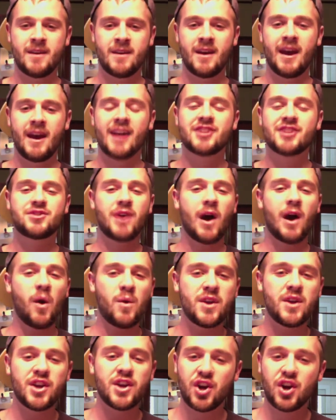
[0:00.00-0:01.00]
And so I
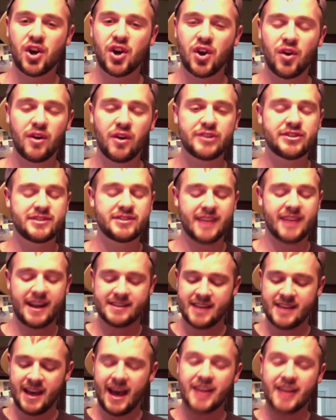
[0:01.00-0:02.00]
want to encourage us
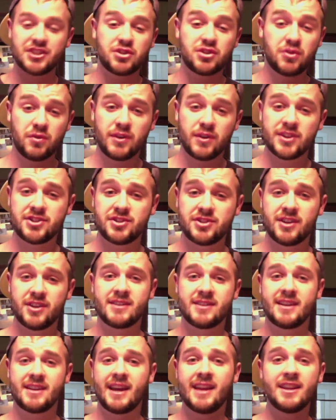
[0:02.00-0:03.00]
as
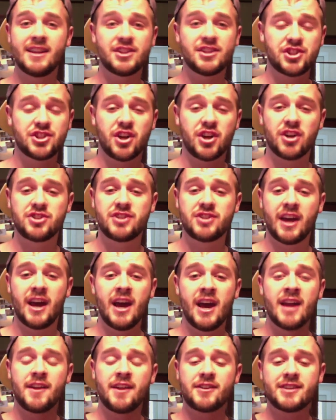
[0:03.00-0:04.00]
Christians and in the church
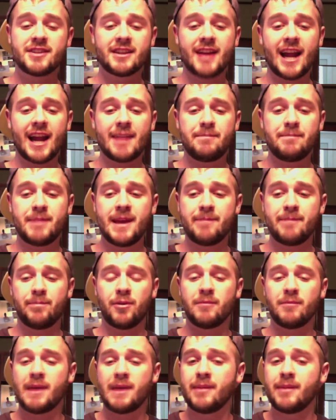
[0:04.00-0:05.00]
that there's a lot of
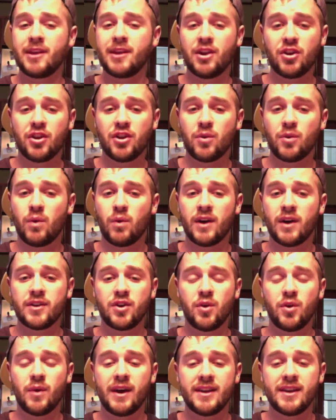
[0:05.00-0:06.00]
people, maybe you're the one
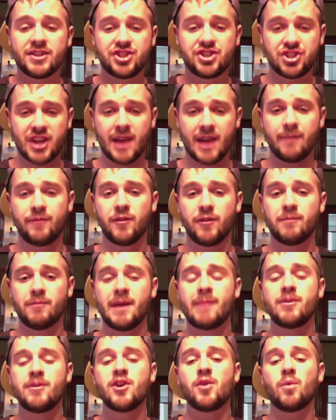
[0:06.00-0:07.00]
who is shameful.
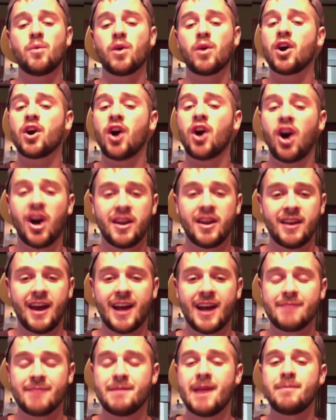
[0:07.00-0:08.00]
Maybe you were caught in the
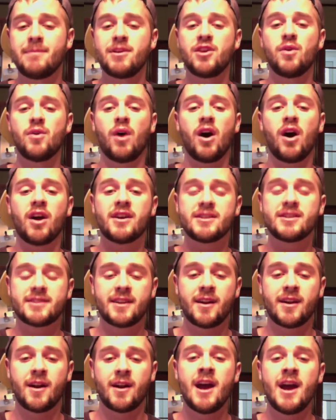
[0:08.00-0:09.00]
act. Maybe you are a
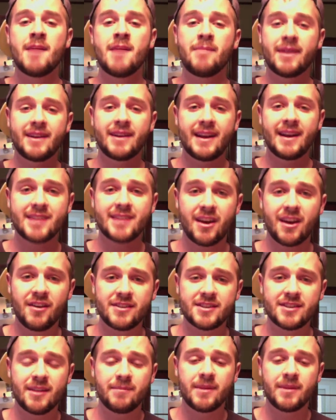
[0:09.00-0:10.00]
sinner. But can I tell you
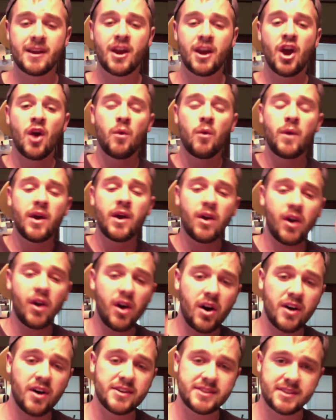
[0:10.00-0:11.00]
something? We are
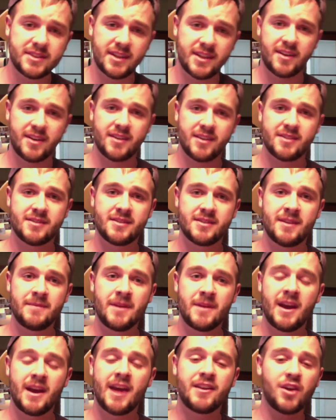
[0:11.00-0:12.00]
all sinners.
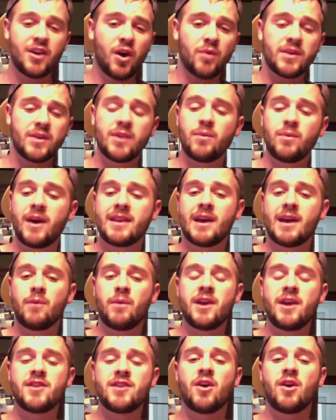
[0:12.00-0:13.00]
And the only way that
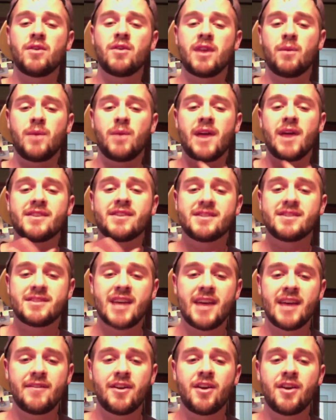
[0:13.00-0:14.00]
we know that we have a
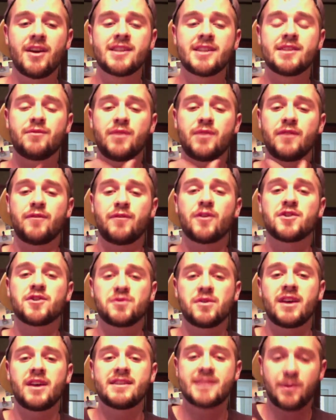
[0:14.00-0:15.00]
Savior is if we first
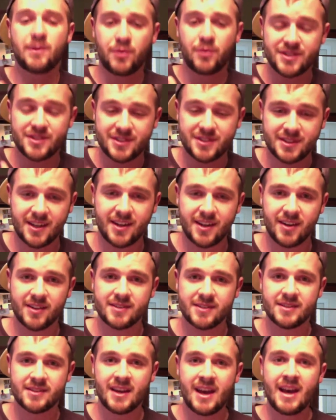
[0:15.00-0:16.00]
realize that we're
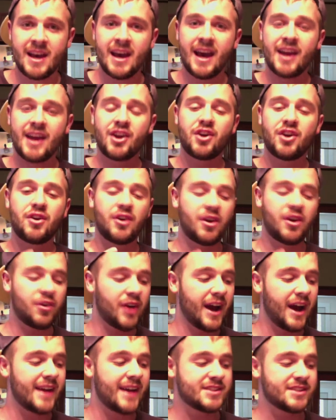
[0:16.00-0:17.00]
sinners. And
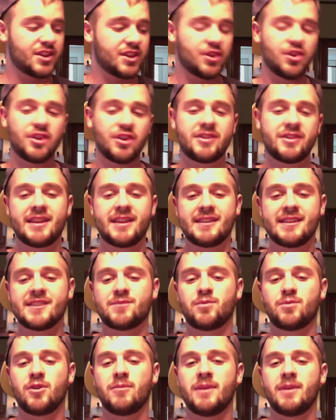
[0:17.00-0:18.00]
Christ looked at
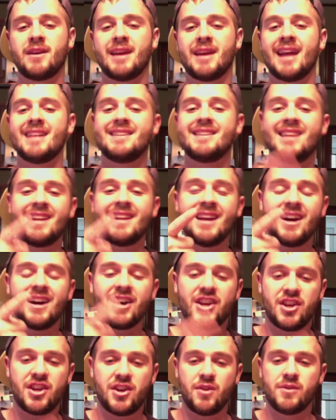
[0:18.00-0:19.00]
this woman and didn't
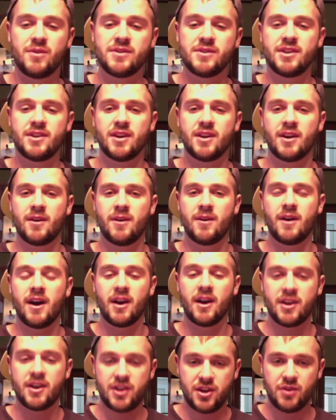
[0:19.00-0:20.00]
accuse
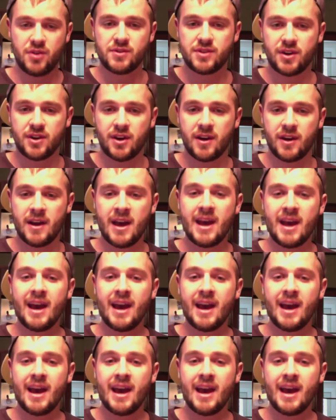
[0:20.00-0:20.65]
her.